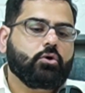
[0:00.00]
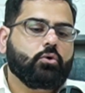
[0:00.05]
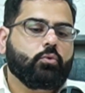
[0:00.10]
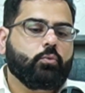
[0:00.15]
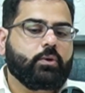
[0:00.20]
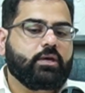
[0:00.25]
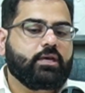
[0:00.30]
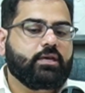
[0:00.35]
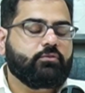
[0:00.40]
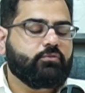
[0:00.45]

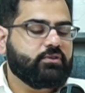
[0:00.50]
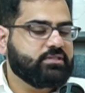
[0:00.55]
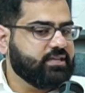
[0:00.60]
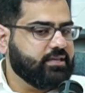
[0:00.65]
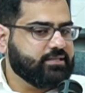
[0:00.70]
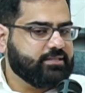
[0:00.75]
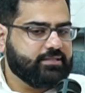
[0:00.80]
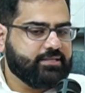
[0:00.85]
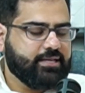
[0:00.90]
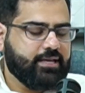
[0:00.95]
We
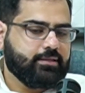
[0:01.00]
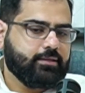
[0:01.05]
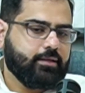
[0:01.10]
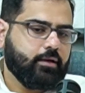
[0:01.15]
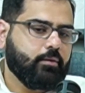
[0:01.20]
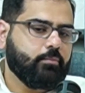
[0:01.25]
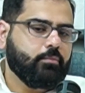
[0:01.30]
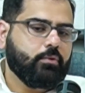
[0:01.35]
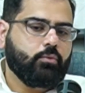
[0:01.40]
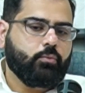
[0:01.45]
resuscitate
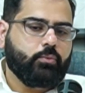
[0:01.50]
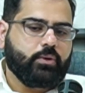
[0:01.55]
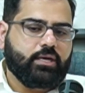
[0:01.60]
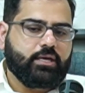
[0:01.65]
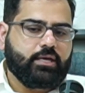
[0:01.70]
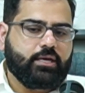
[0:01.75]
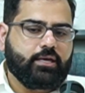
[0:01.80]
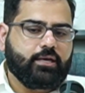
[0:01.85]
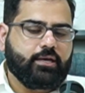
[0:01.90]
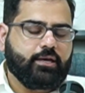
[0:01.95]
them.
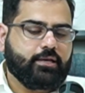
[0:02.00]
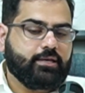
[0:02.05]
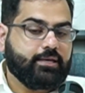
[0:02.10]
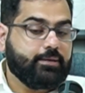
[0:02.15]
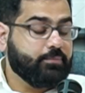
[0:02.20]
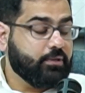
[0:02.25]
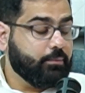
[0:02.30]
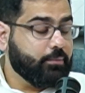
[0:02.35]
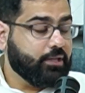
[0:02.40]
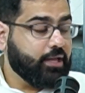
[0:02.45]
We
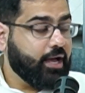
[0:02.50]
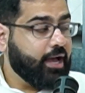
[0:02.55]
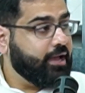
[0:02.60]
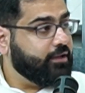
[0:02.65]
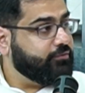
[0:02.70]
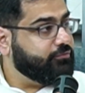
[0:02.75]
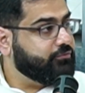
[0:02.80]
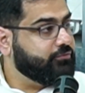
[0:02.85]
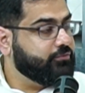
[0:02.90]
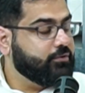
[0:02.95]
keep them
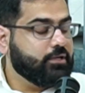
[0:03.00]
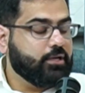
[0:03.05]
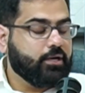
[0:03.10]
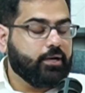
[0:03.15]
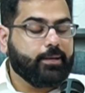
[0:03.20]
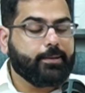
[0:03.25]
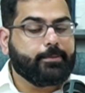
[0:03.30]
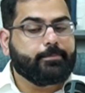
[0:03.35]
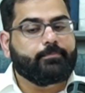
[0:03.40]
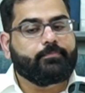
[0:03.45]
alive.
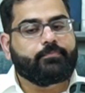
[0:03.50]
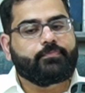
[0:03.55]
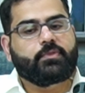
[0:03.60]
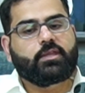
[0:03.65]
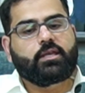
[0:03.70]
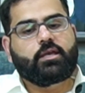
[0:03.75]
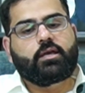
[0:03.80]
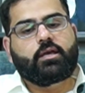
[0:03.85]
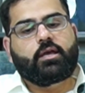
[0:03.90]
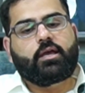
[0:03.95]

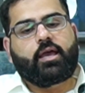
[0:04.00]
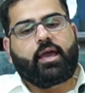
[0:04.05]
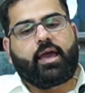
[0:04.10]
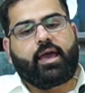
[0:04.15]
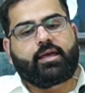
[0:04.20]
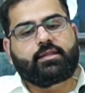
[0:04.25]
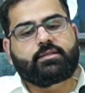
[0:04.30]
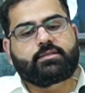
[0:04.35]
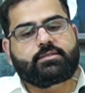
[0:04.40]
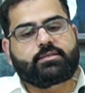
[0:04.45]

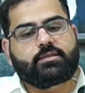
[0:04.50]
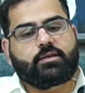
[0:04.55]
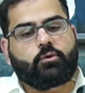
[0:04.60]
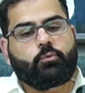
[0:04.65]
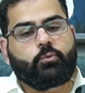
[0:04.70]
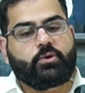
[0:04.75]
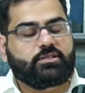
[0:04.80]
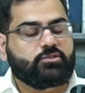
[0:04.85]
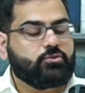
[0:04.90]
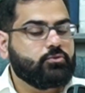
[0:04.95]
And
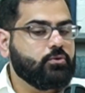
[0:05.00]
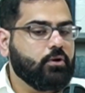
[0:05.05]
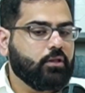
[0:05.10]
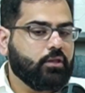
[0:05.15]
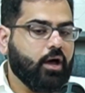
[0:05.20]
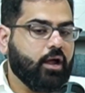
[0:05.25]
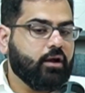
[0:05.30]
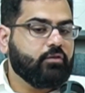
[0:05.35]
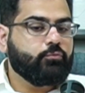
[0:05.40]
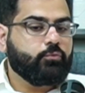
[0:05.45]
we do a
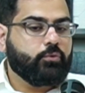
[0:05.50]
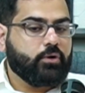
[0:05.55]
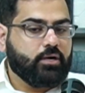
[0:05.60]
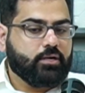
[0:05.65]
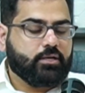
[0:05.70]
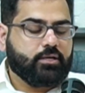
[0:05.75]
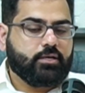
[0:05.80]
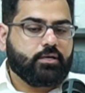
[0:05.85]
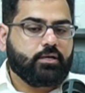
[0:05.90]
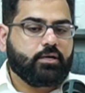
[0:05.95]
lot of
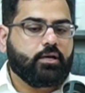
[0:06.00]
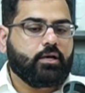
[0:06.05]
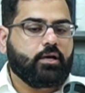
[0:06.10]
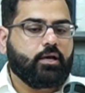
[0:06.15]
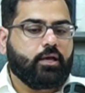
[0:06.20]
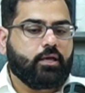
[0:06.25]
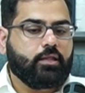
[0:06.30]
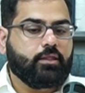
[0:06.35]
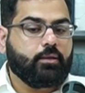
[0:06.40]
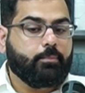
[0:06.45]
work
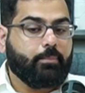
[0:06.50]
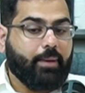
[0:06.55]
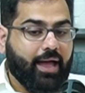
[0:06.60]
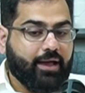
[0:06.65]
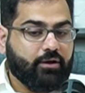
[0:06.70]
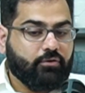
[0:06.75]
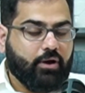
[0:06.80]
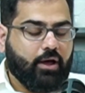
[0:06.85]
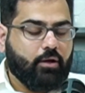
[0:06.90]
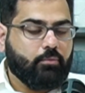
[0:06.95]
in the
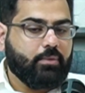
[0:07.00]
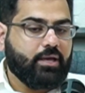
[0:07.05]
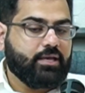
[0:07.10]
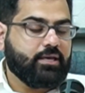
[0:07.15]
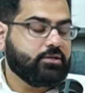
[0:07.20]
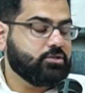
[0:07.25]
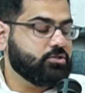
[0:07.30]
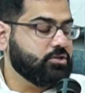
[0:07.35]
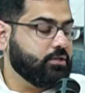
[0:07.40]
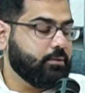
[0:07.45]
background
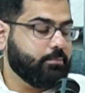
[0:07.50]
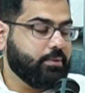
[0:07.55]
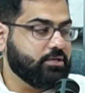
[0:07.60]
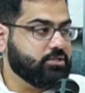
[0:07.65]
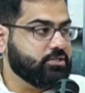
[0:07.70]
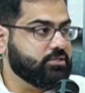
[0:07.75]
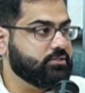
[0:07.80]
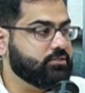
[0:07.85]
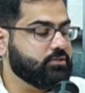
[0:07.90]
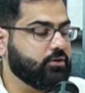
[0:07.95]
making sure that
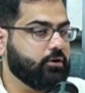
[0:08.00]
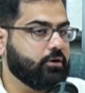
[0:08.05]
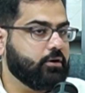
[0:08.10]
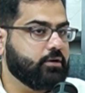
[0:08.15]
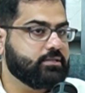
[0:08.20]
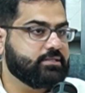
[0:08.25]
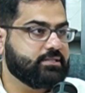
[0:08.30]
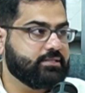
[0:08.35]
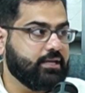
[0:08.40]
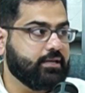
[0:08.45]
patients
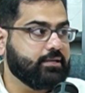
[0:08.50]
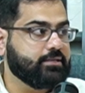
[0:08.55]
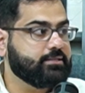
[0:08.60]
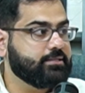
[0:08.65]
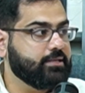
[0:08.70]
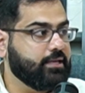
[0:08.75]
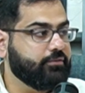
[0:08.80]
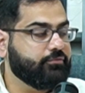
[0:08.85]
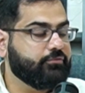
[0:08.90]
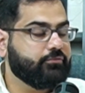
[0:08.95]
are staying
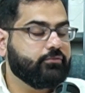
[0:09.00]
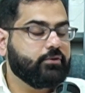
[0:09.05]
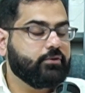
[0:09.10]
safe.